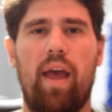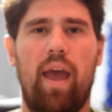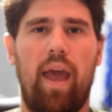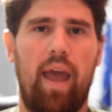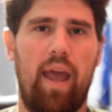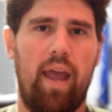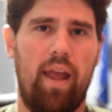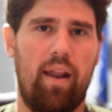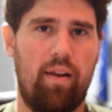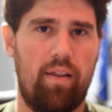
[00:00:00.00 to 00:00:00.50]

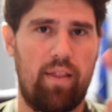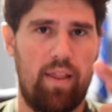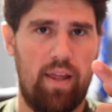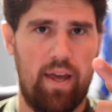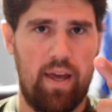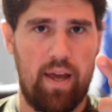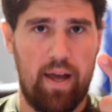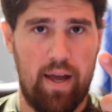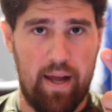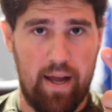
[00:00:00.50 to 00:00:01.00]
and
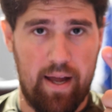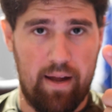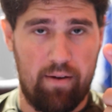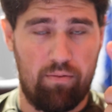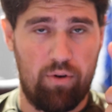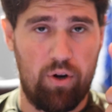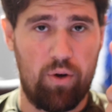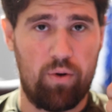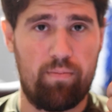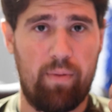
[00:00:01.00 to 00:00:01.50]
the
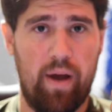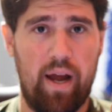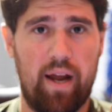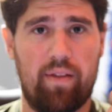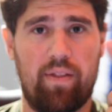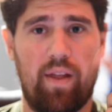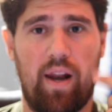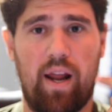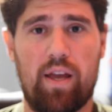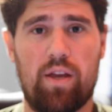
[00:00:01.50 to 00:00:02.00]
Rode mic
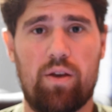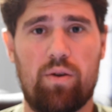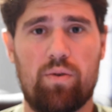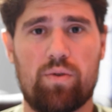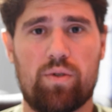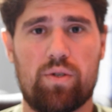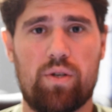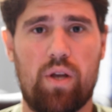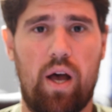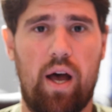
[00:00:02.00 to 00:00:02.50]
that I
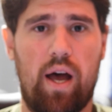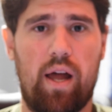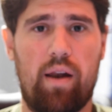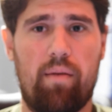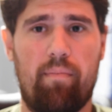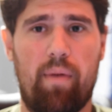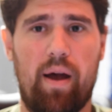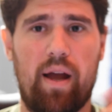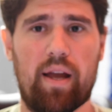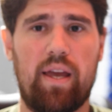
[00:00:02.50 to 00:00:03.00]
use on
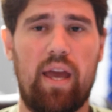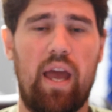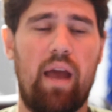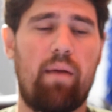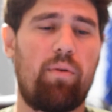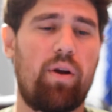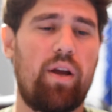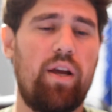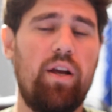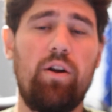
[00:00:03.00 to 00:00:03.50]
my
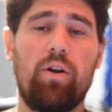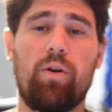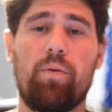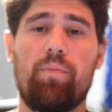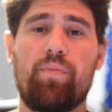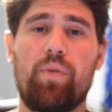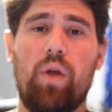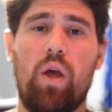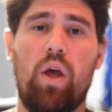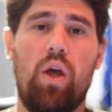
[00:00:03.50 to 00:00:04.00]
camera here.
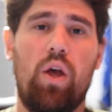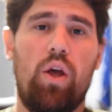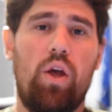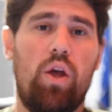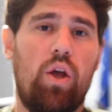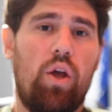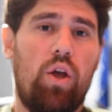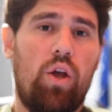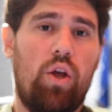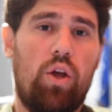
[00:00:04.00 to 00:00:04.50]

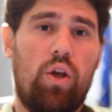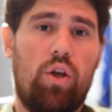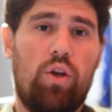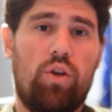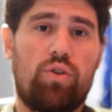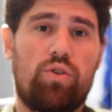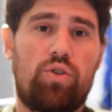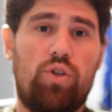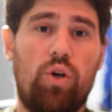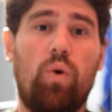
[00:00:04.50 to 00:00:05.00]

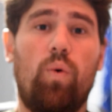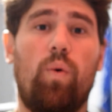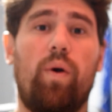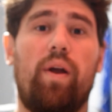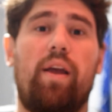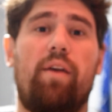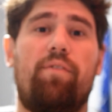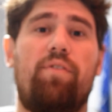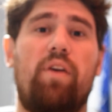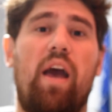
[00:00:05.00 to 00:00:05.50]
So,
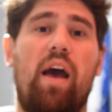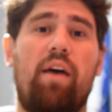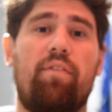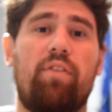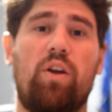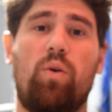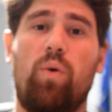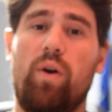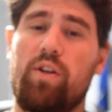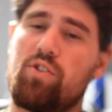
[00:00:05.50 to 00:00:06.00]
if you have
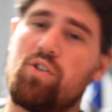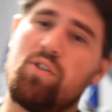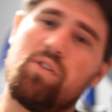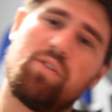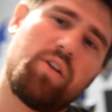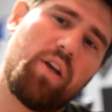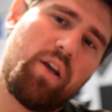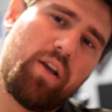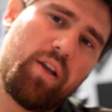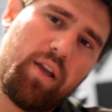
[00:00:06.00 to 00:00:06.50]
any
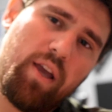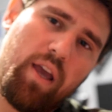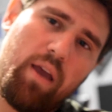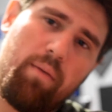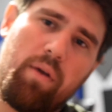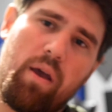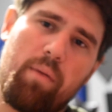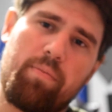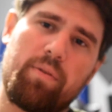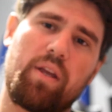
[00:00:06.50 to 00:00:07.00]
questions, hit
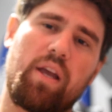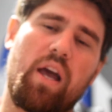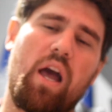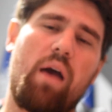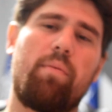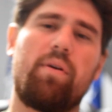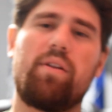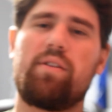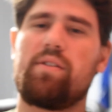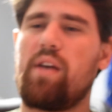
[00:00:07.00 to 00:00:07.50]
me up in the
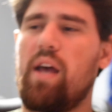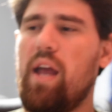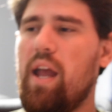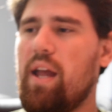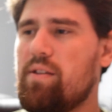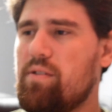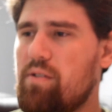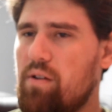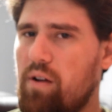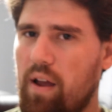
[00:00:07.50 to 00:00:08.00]
comments. I
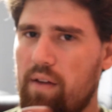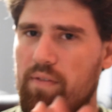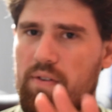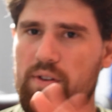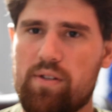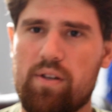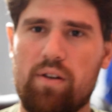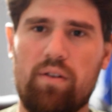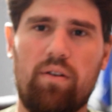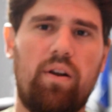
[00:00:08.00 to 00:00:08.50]
answer every
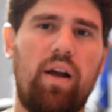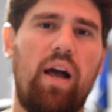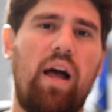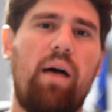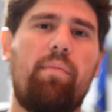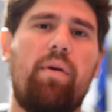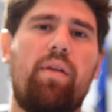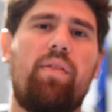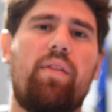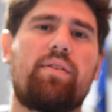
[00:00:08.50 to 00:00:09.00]
single
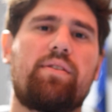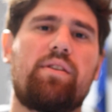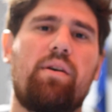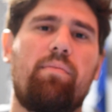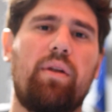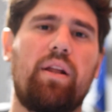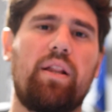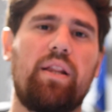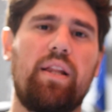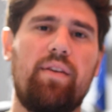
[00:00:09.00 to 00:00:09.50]
comment that
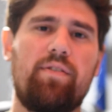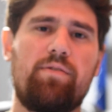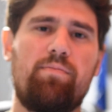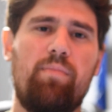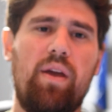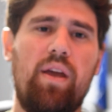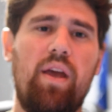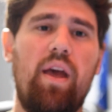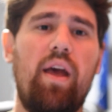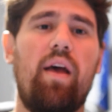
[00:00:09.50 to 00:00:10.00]
somebody leaves
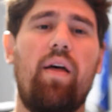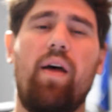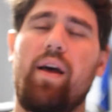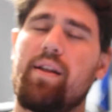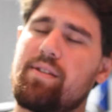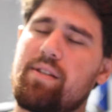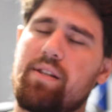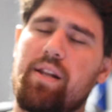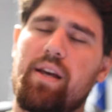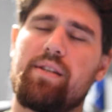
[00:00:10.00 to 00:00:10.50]
me.
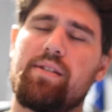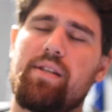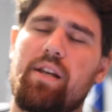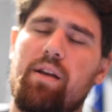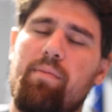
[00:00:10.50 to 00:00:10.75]
That's the nice thing